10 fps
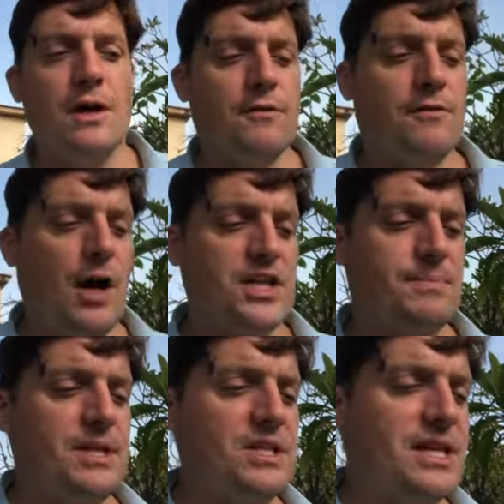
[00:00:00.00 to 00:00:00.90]
France had
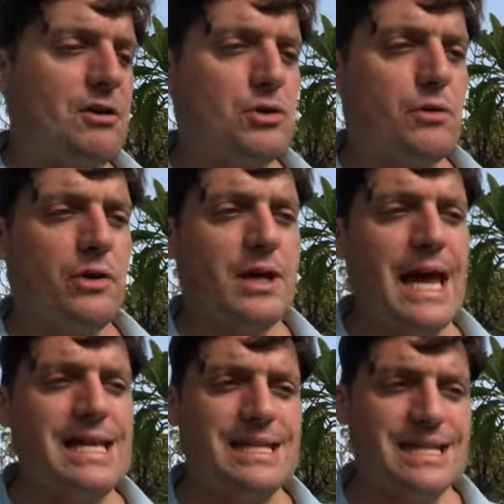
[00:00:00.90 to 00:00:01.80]
made these territorial
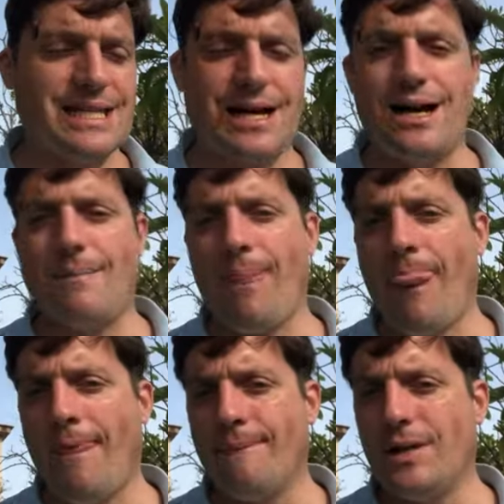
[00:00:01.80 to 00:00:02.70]
gains
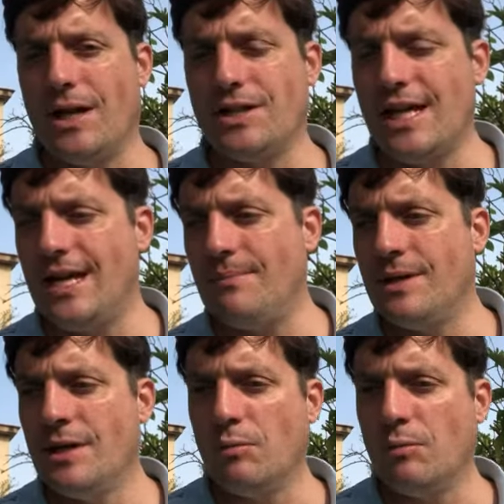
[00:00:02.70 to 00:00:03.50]
under him.